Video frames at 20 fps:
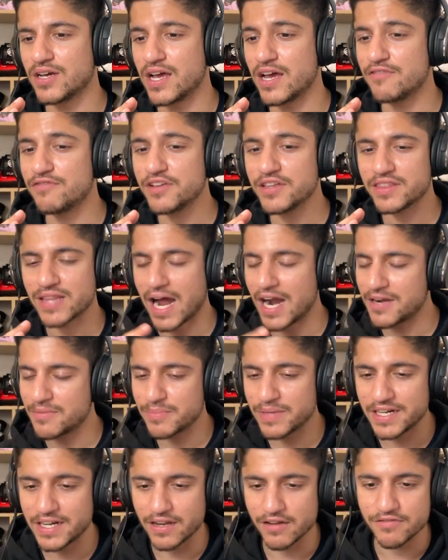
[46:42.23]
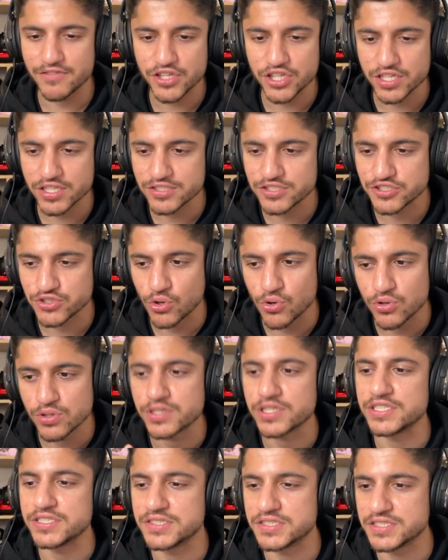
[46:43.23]
that made everything
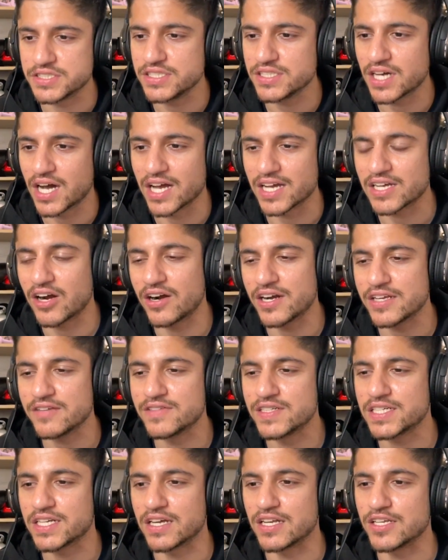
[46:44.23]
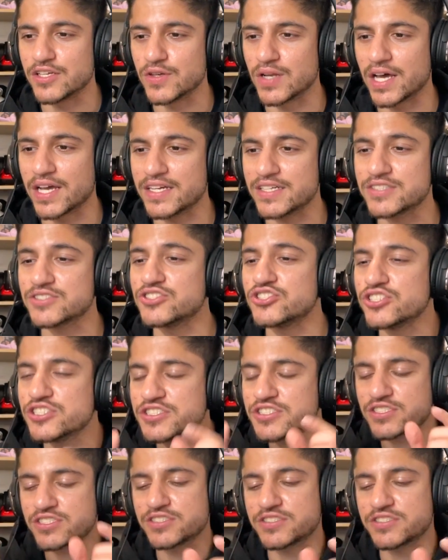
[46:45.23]
so easy. I can't even tell you, like, just